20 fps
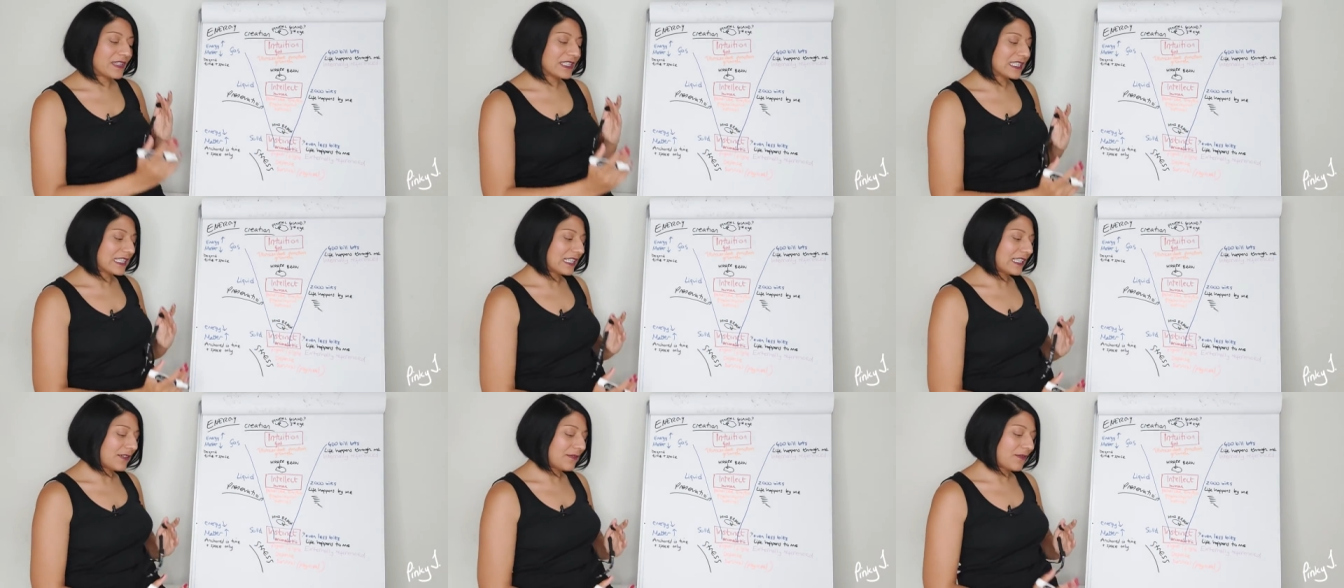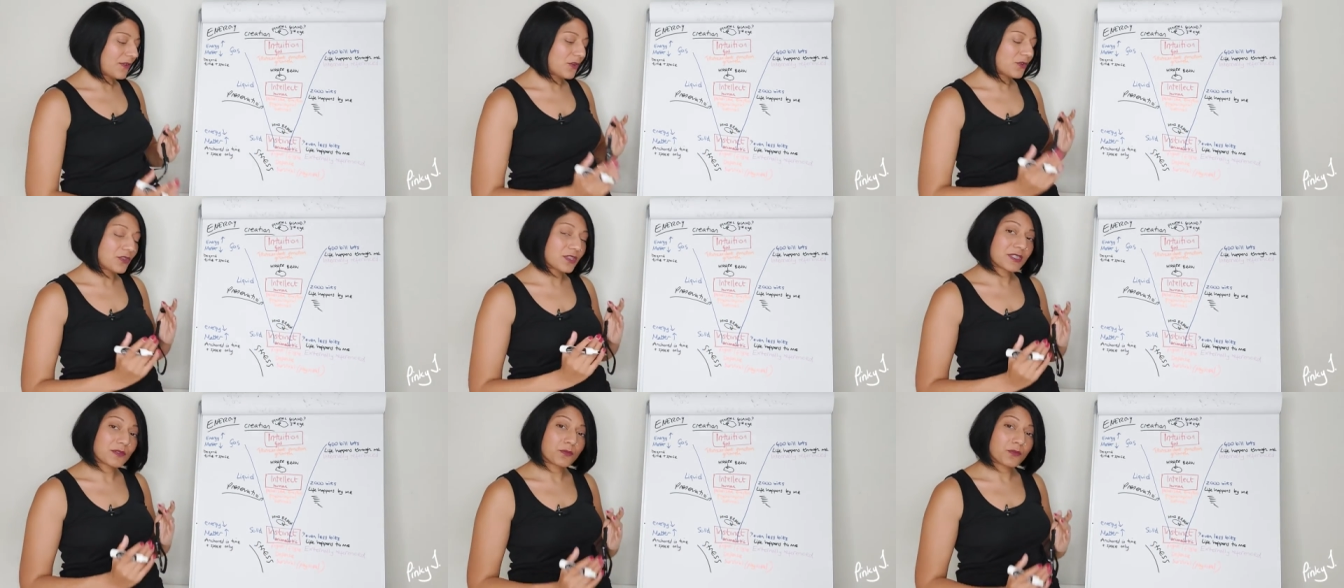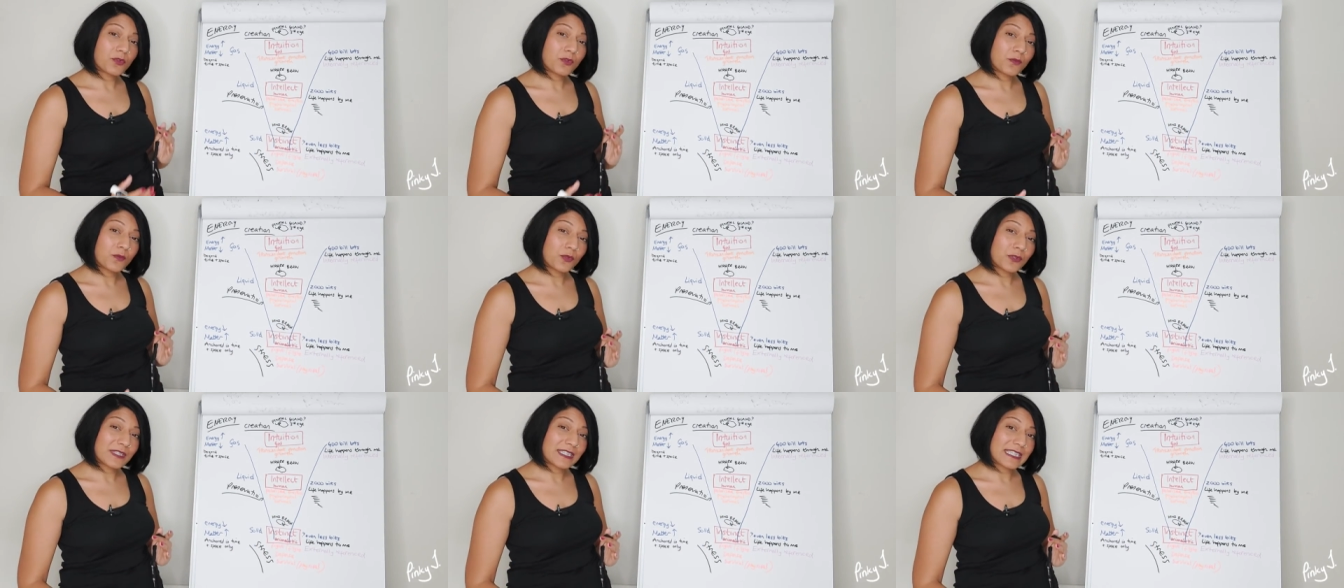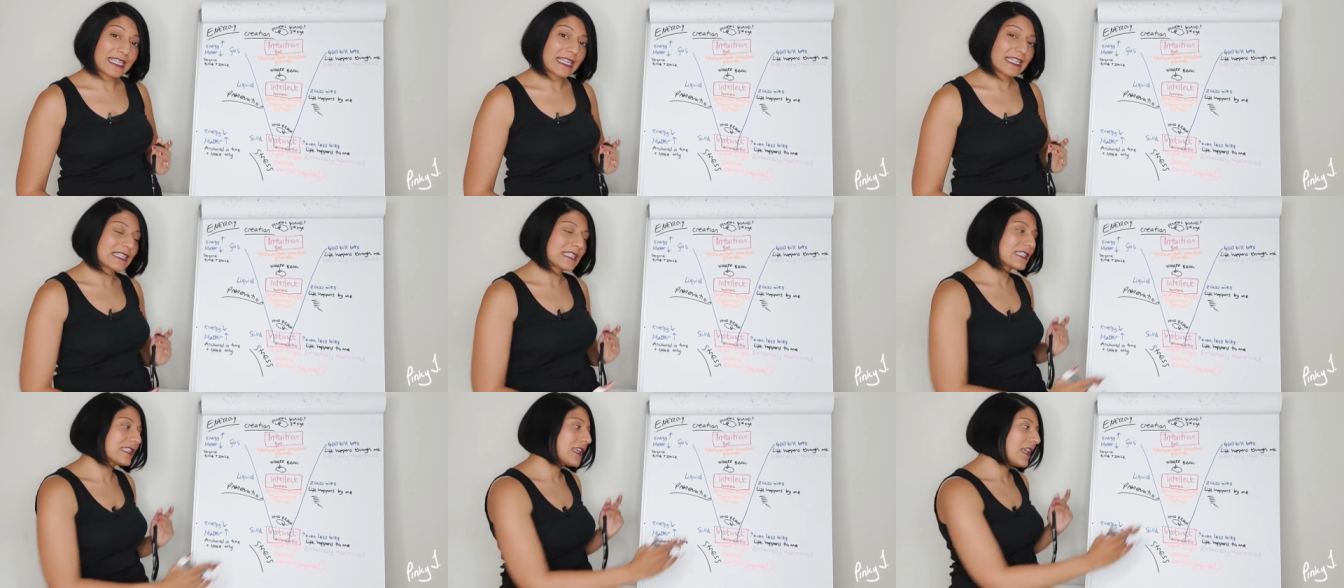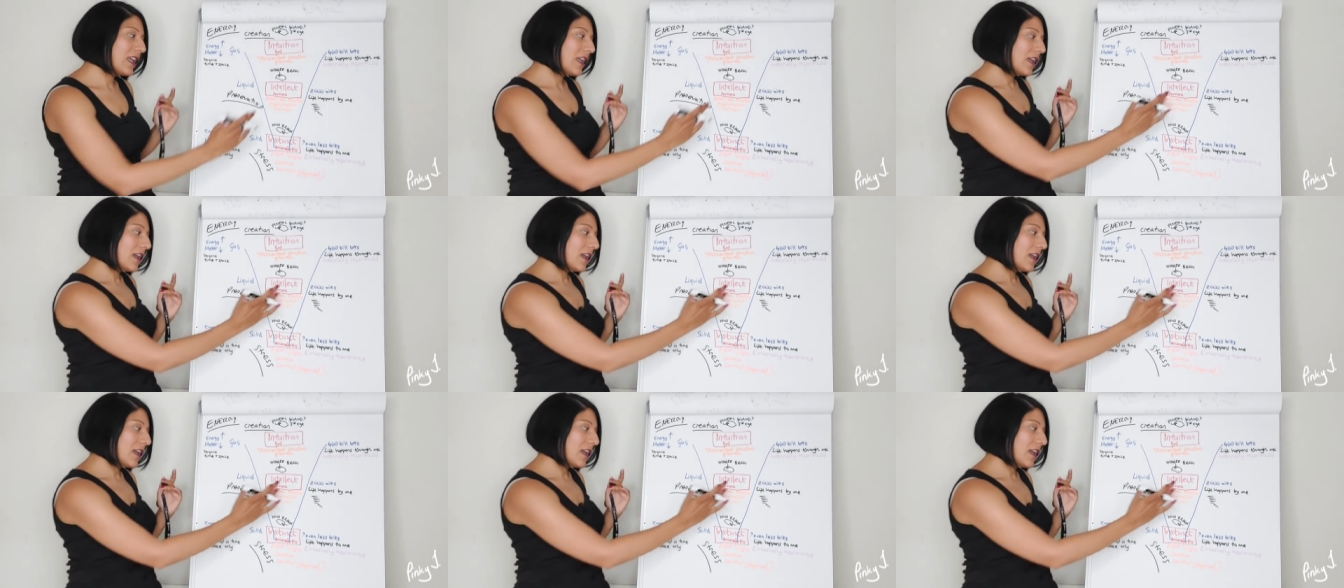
physically focused, more and more dense,